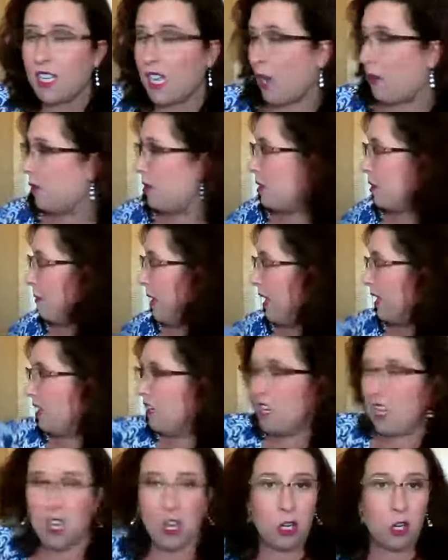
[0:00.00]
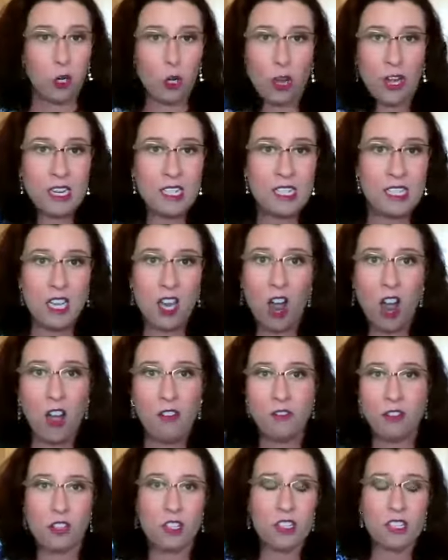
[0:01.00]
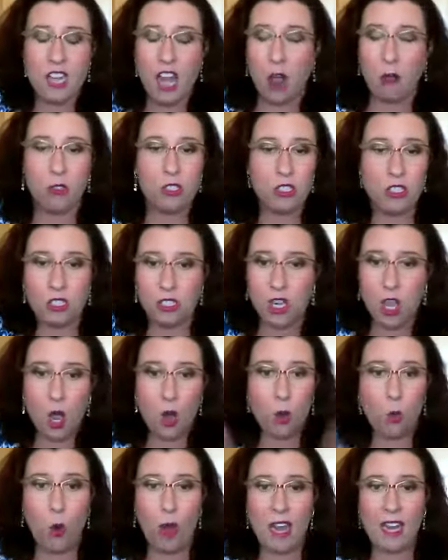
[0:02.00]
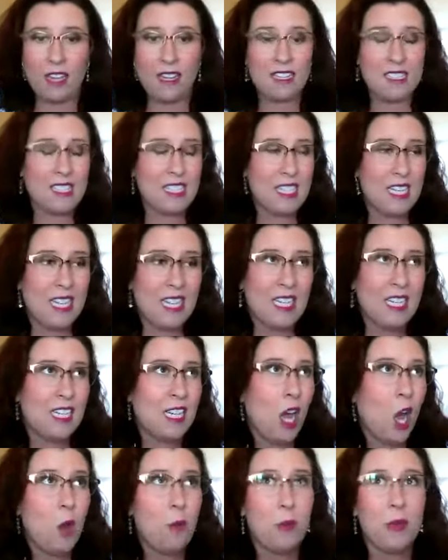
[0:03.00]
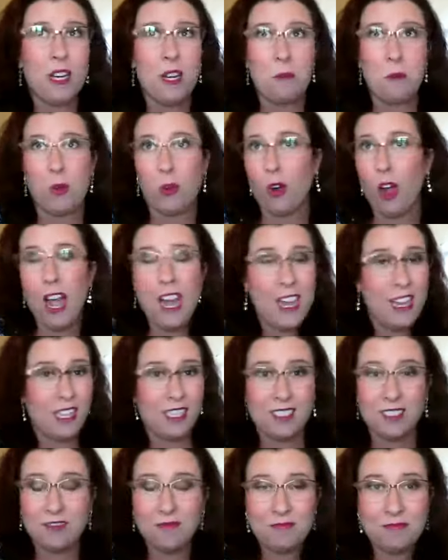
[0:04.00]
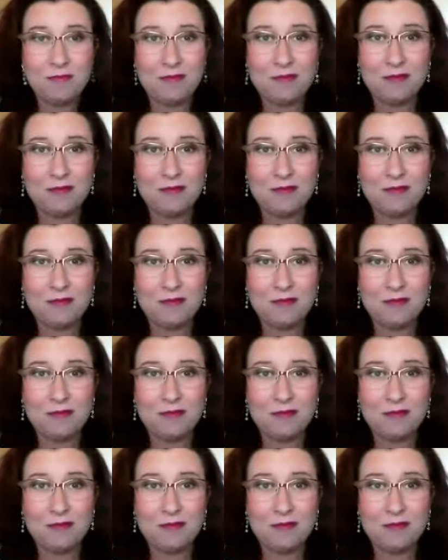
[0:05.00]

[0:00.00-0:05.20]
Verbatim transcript: I was just making crazy offers and I was just waiting and seeing and hoping and praying